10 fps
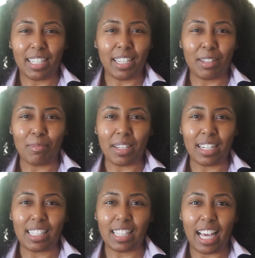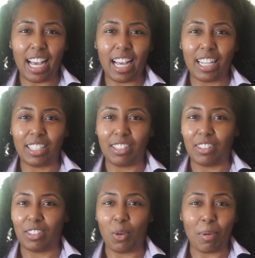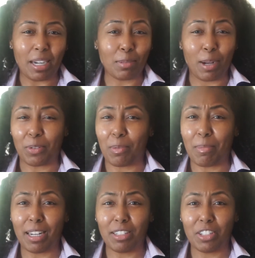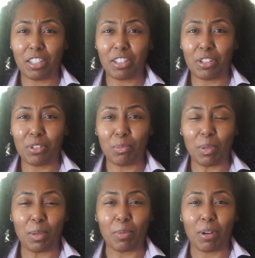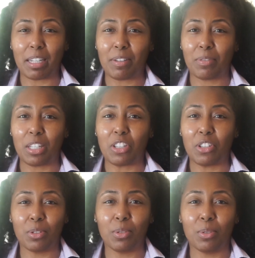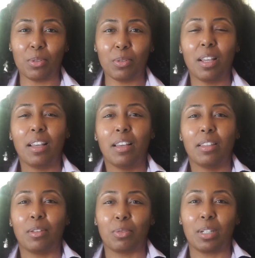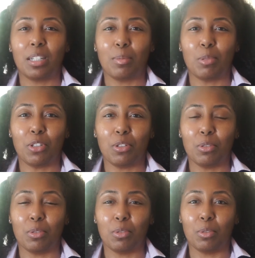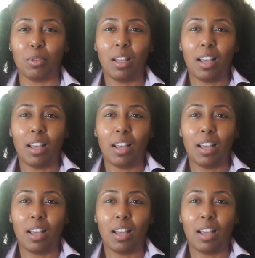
It means that nobody's micromanaging you. People are giving you the freedom to